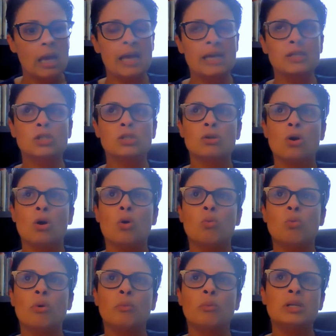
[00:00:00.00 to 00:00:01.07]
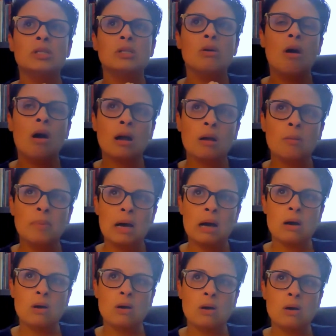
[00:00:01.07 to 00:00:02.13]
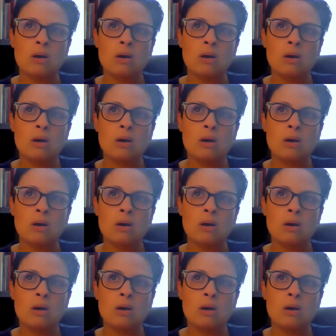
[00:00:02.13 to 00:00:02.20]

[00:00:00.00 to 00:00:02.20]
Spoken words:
And so when we talk about